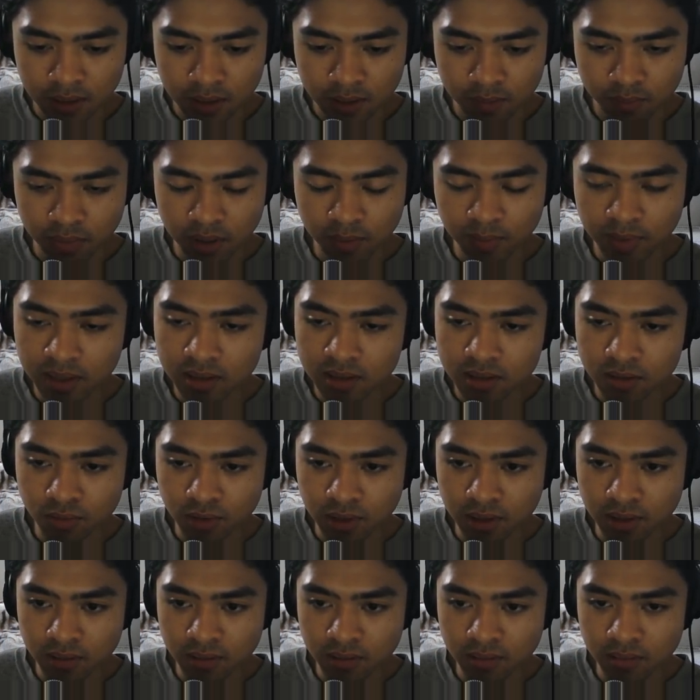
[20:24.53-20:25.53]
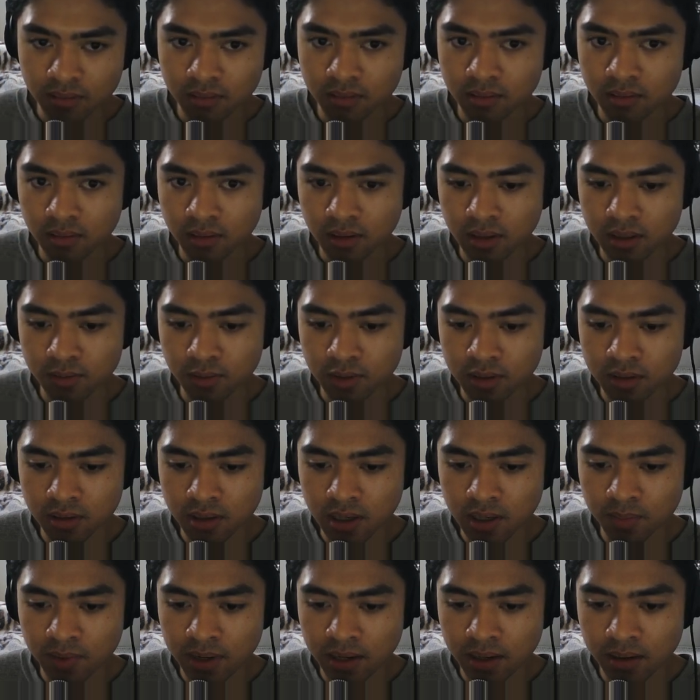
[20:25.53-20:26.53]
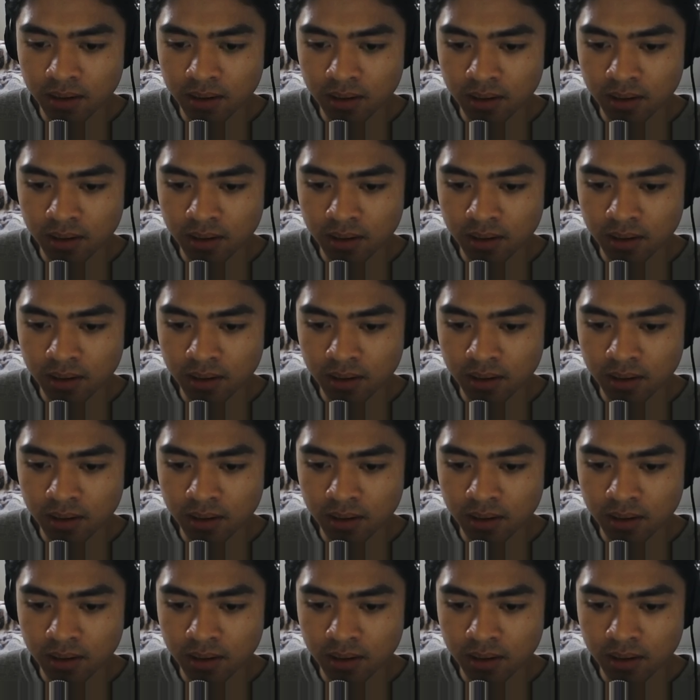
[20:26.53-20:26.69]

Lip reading: P-1. Because we stop at,